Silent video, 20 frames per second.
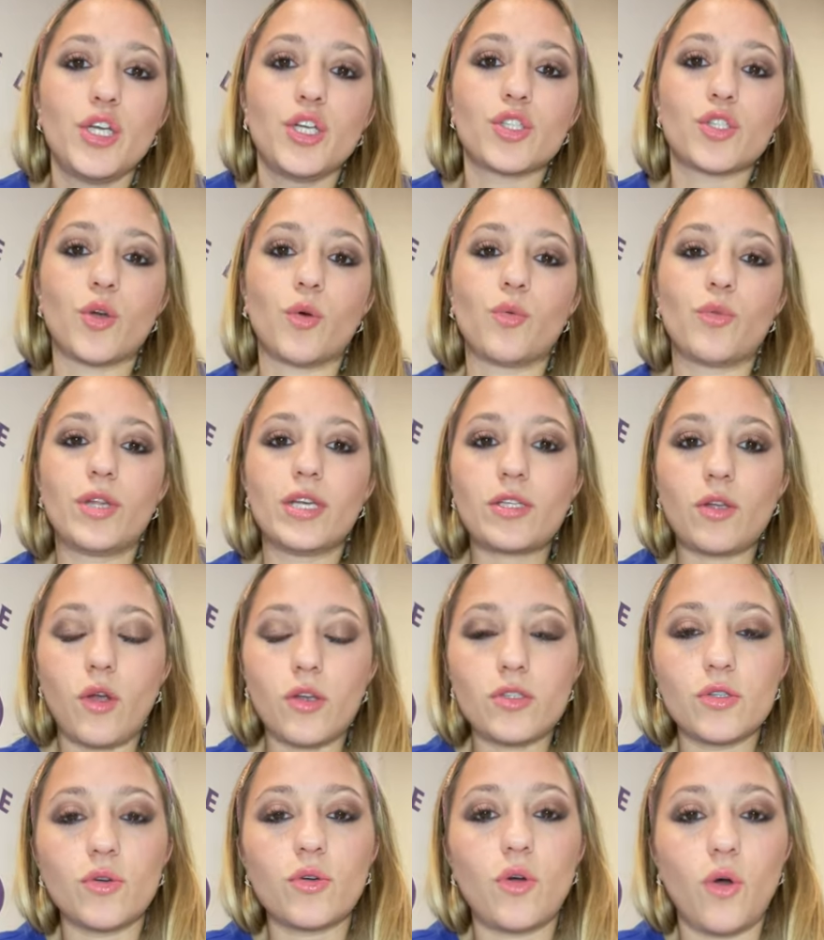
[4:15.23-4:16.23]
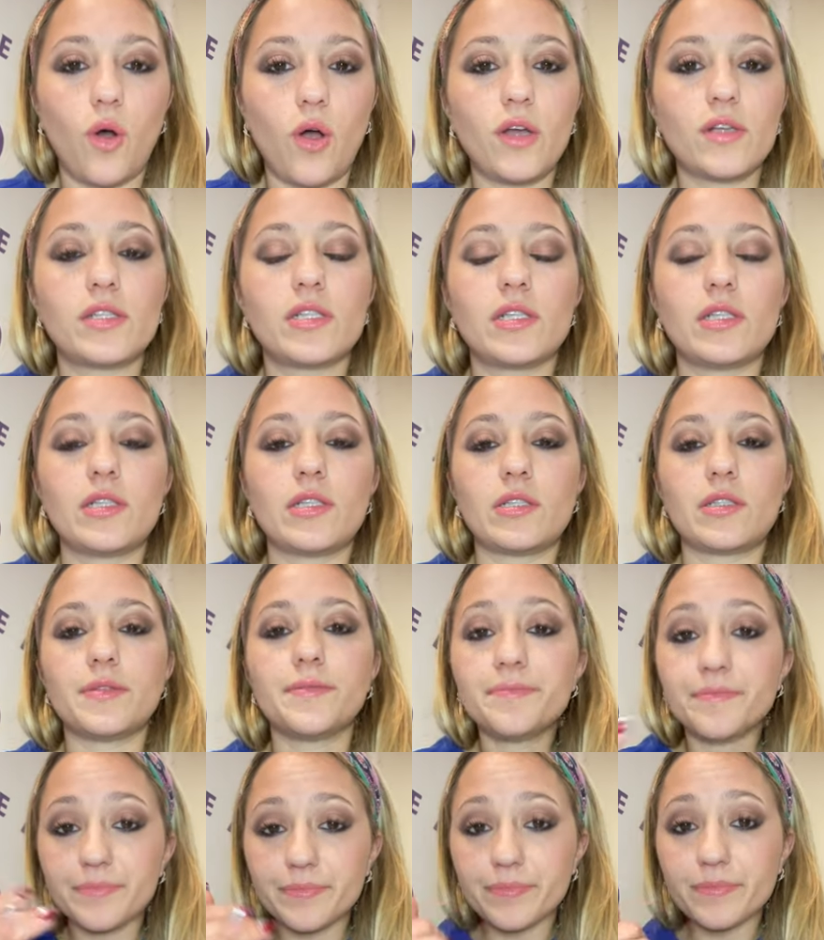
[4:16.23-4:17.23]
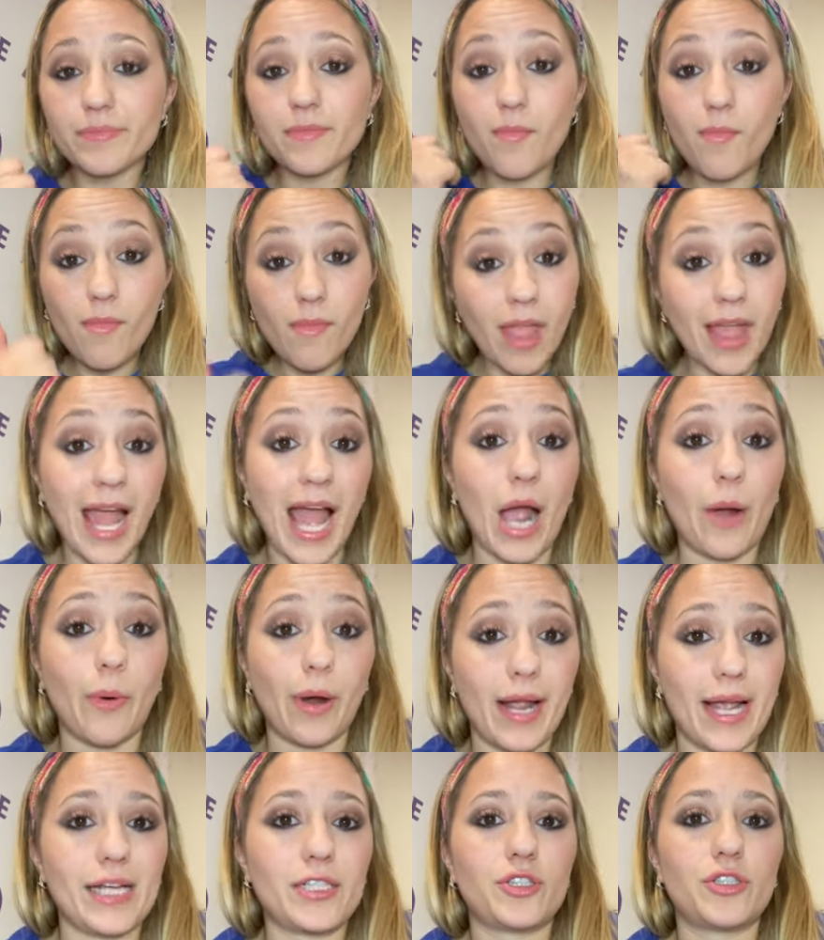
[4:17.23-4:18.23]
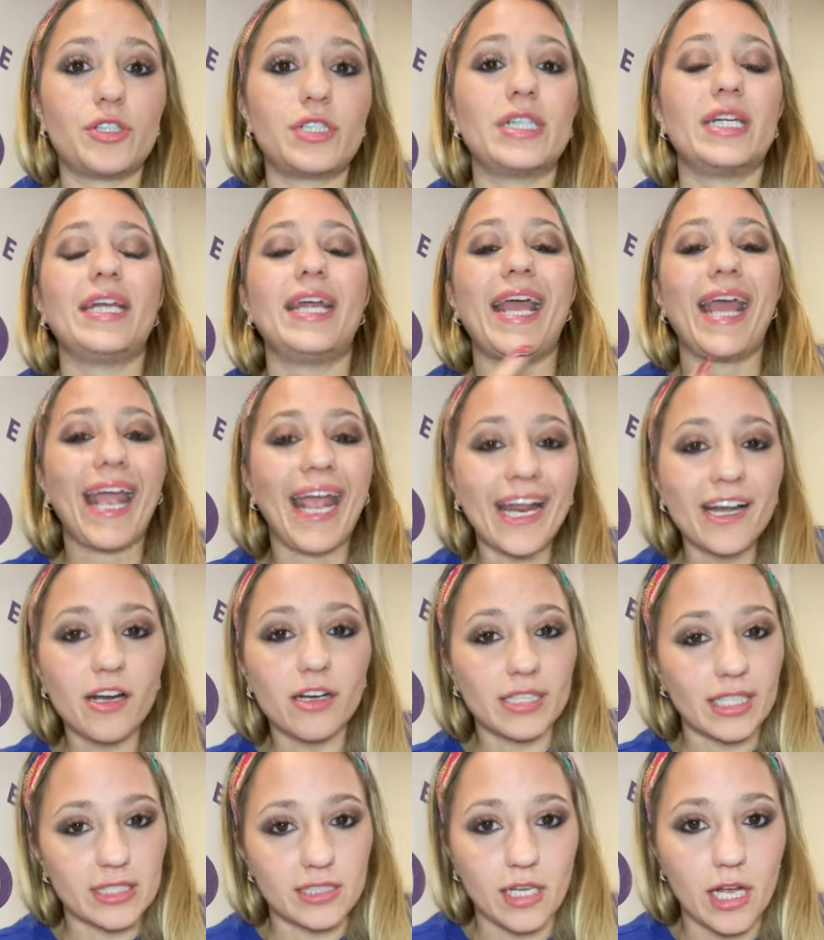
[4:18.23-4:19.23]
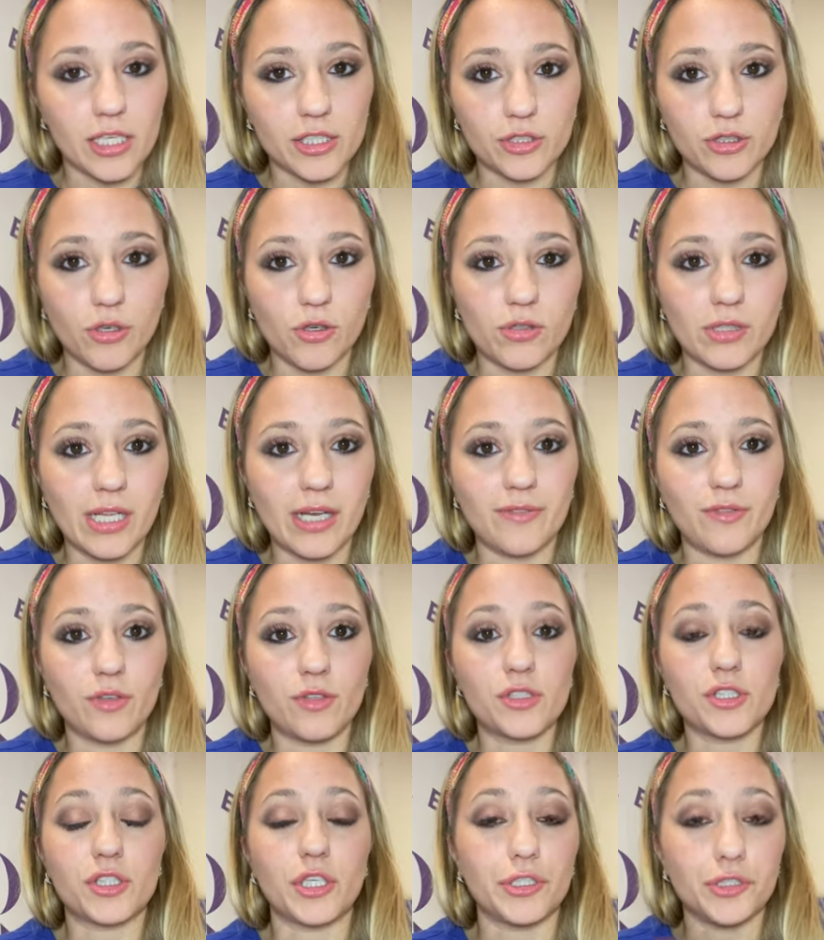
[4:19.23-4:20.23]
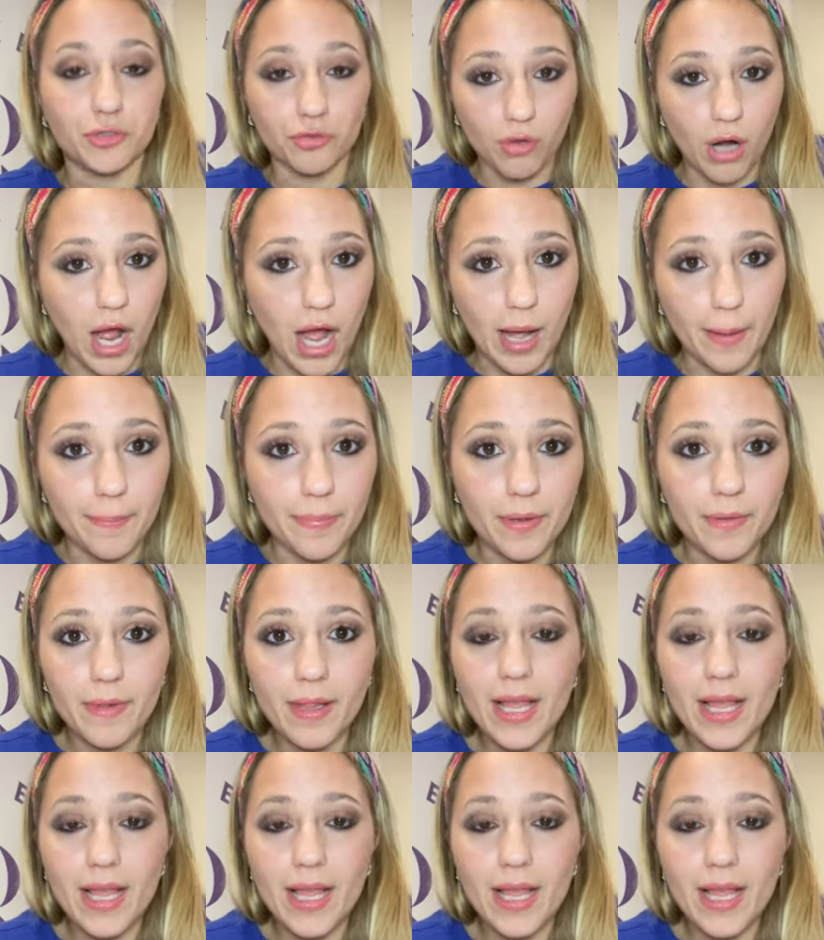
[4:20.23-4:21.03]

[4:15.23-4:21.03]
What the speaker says: So this also causes our estrogen and our testosterone levels to drop.